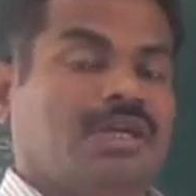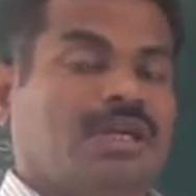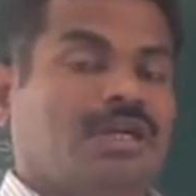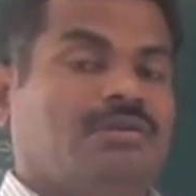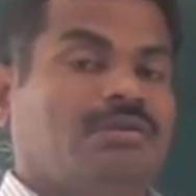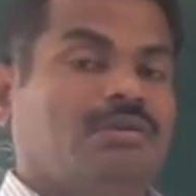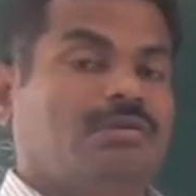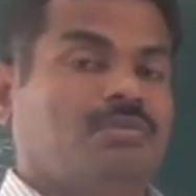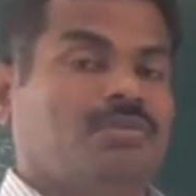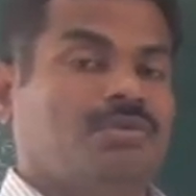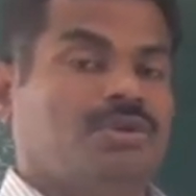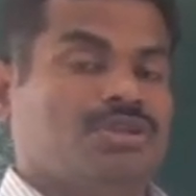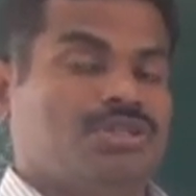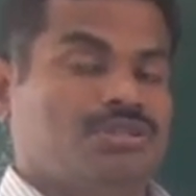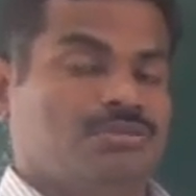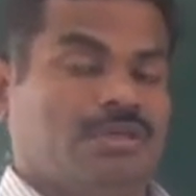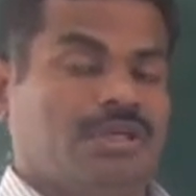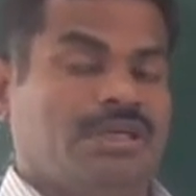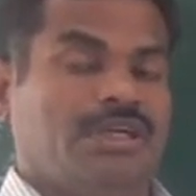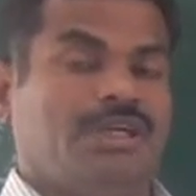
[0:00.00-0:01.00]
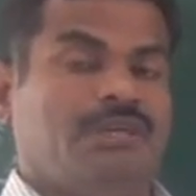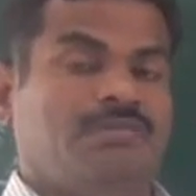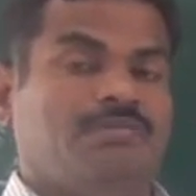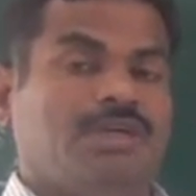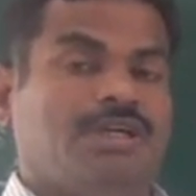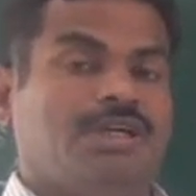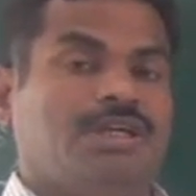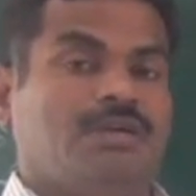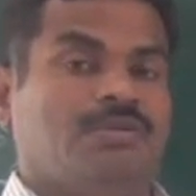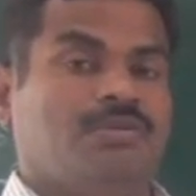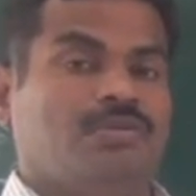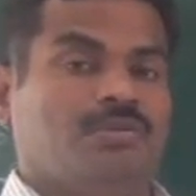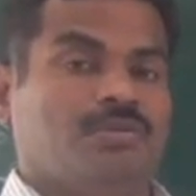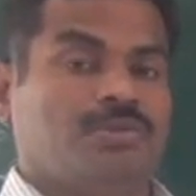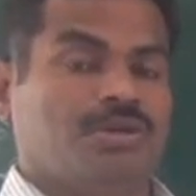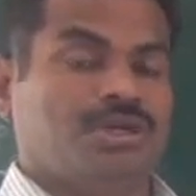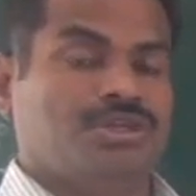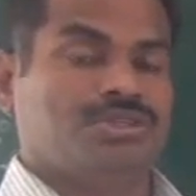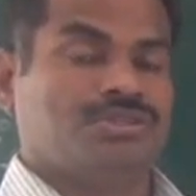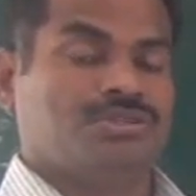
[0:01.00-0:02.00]
traveling impedance, by adding cut off
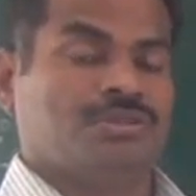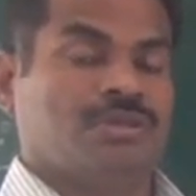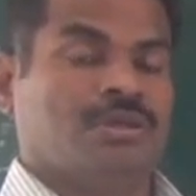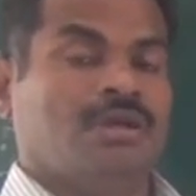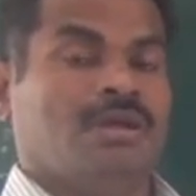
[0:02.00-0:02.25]
impedance,